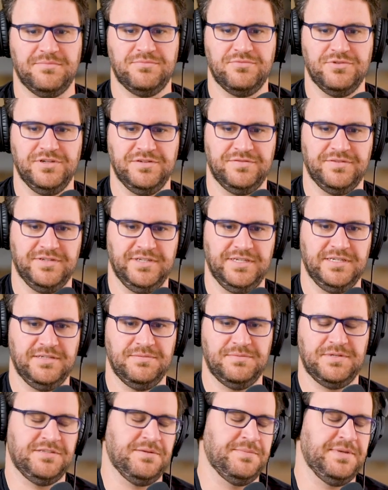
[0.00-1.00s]
briefly
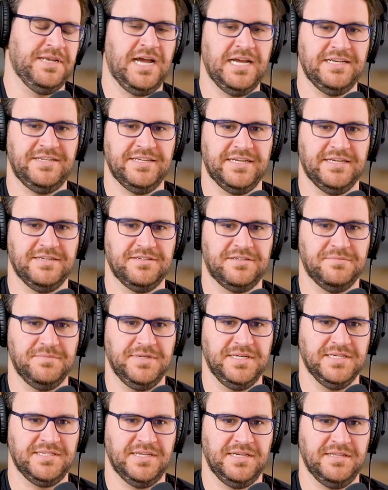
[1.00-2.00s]
because I mean, high ticket to
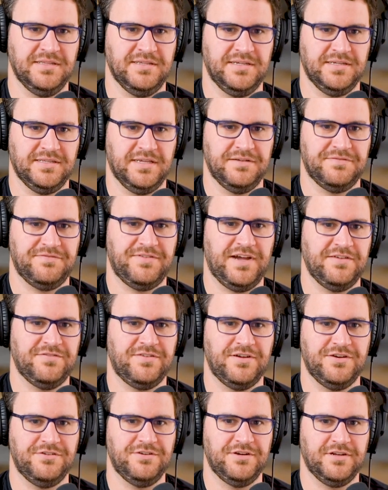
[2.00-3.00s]
me is anything like
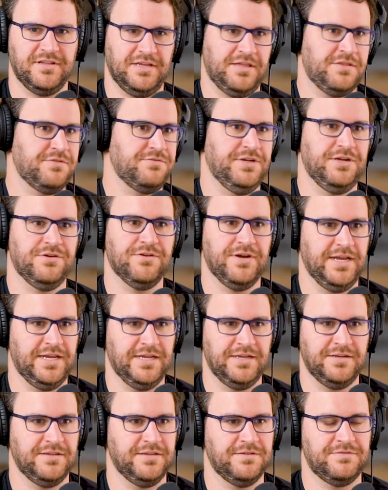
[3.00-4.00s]
500 to like three
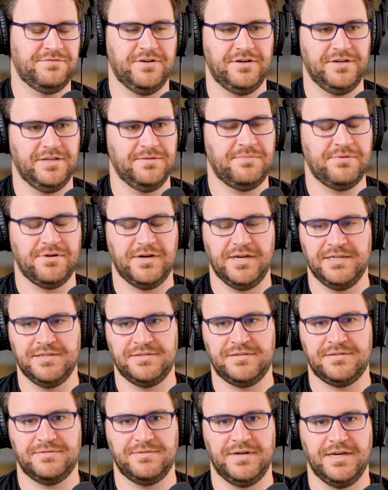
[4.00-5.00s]
grand on the yeah. front end
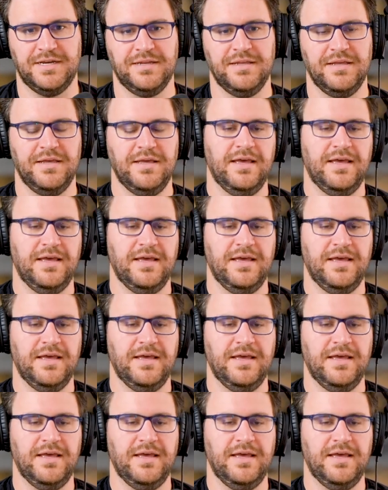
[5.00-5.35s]
price, right?